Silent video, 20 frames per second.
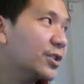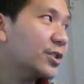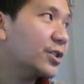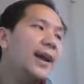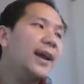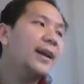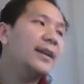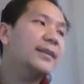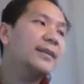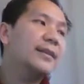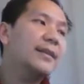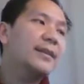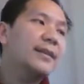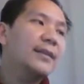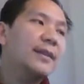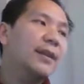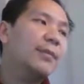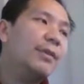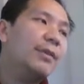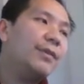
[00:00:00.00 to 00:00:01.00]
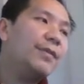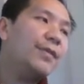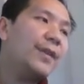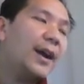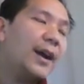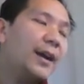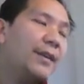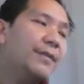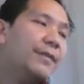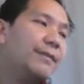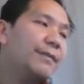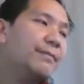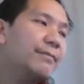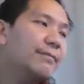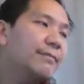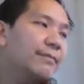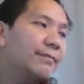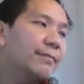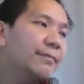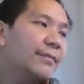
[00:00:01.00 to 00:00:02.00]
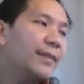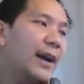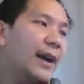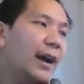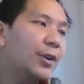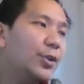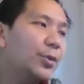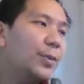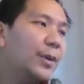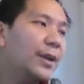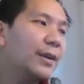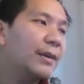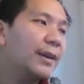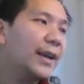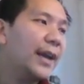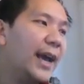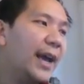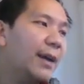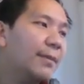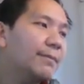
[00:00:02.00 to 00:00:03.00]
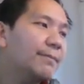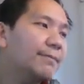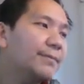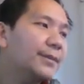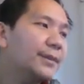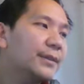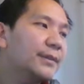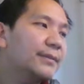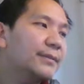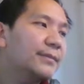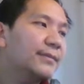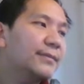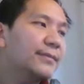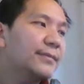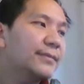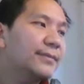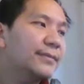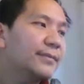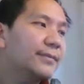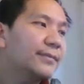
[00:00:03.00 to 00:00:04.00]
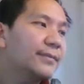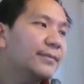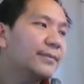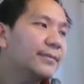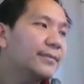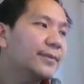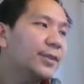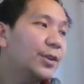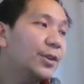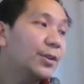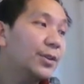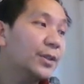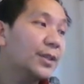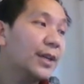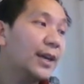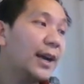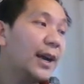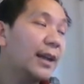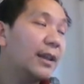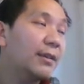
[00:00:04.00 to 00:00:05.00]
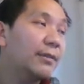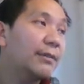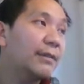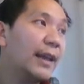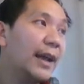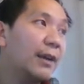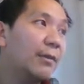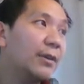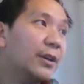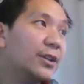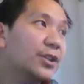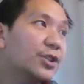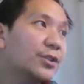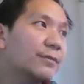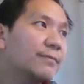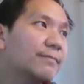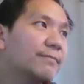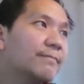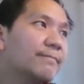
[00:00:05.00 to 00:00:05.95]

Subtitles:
And level 5, how do we create an app? You use a high-level language.